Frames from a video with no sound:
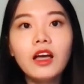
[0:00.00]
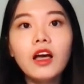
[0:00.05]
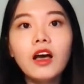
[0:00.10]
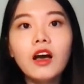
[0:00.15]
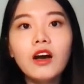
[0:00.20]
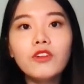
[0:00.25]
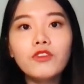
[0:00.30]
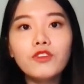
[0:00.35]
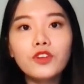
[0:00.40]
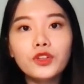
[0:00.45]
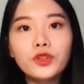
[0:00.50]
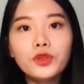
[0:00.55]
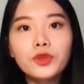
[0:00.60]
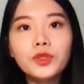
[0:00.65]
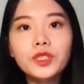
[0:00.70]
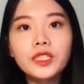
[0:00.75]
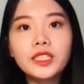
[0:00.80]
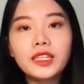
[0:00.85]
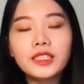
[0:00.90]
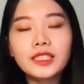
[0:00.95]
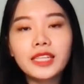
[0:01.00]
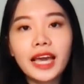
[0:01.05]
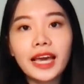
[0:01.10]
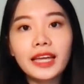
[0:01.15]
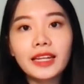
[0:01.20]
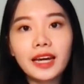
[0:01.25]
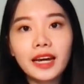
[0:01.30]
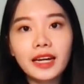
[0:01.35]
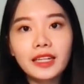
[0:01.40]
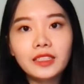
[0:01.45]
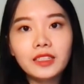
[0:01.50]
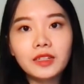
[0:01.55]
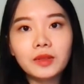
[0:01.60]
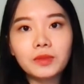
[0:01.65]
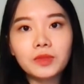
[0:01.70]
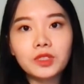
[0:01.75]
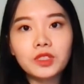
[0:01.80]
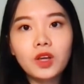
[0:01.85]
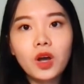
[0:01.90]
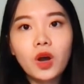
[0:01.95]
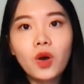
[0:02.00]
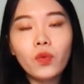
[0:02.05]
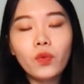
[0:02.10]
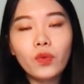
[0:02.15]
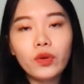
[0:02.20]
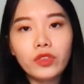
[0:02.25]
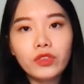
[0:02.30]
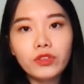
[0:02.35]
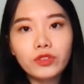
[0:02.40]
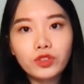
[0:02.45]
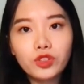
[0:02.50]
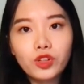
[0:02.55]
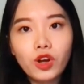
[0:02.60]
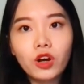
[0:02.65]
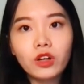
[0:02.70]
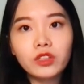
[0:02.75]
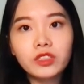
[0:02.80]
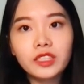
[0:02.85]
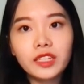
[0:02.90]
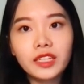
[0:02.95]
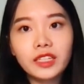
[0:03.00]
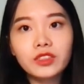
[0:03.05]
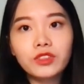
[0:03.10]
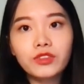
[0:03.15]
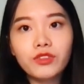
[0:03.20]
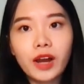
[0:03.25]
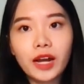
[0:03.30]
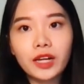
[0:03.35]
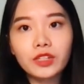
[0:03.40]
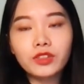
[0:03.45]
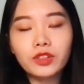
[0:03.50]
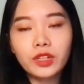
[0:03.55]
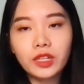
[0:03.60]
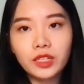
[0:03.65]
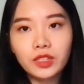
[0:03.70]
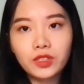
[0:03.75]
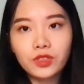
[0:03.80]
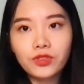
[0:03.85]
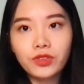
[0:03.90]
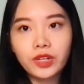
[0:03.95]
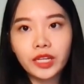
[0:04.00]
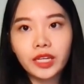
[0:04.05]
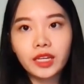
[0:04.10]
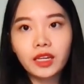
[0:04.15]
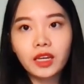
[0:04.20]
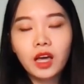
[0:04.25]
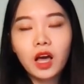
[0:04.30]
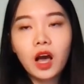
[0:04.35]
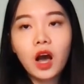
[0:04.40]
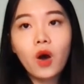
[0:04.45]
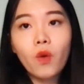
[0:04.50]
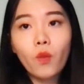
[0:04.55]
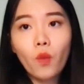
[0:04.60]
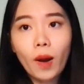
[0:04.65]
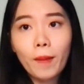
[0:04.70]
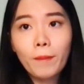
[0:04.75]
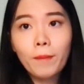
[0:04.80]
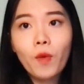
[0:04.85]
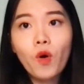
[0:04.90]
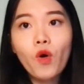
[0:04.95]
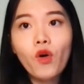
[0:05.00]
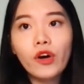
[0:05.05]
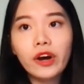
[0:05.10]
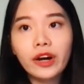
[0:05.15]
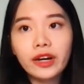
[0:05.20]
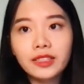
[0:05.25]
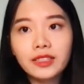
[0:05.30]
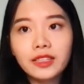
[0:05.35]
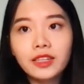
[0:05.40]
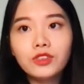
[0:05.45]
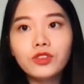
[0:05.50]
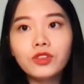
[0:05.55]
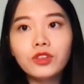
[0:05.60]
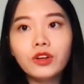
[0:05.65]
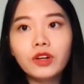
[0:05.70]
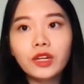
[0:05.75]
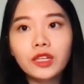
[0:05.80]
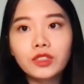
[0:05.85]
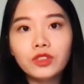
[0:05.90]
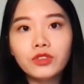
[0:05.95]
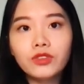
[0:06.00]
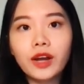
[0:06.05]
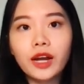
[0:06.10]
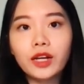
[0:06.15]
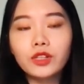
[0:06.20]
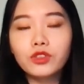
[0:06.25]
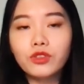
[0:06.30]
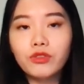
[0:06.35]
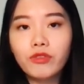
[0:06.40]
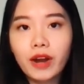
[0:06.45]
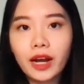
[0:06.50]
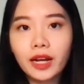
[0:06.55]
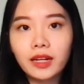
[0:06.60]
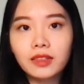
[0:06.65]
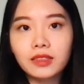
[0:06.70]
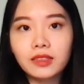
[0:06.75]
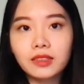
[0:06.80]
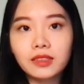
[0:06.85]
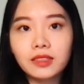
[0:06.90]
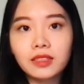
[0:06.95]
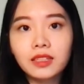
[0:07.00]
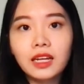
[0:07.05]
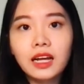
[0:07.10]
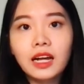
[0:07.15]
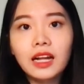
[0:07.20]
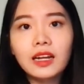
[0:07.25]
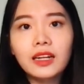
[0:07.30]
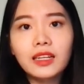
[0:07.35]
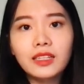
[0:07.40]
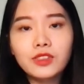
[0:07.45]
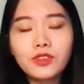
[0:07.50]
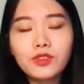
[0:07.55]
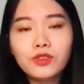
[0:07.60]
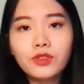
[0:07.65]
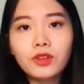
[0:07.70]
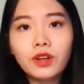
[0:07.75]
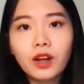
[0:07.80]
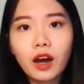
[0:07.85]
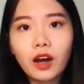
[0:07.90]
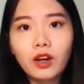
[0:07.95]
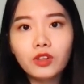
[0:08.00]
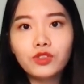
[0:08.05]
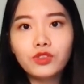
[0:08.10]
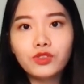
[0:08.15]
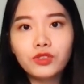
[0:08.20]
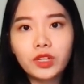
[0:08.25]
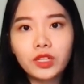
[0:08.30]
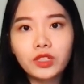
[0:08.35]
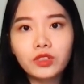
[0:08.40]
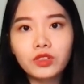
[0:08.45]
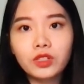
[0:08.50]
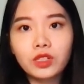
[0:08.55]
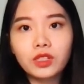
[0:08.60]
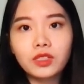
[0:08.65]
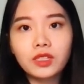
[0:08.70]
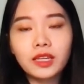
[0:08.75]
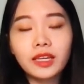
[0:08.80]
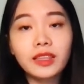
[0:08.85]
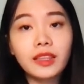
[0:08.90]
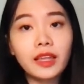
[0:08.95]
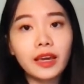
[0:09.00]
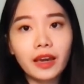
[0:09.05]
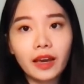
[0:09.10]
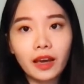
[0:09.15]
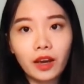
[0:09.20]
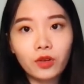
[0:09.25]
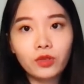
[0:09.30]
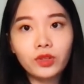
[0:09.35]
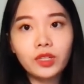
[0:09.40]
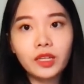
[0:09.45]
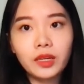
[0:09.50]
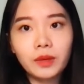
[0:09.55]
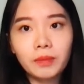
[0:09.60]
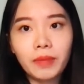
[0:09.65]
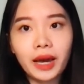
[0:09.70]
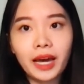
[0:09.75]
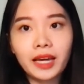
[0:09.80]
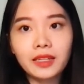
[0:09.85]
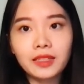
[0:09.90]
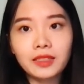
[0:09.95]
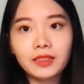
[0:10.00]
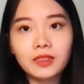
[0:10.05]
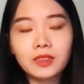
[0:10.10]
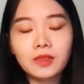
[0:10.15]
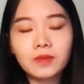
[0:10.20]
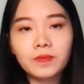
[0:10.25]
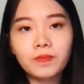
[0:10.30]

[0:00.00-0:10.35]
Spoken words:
For users and items with short interaction history, one more additional interaction record leads to large changes in their LE embeddings.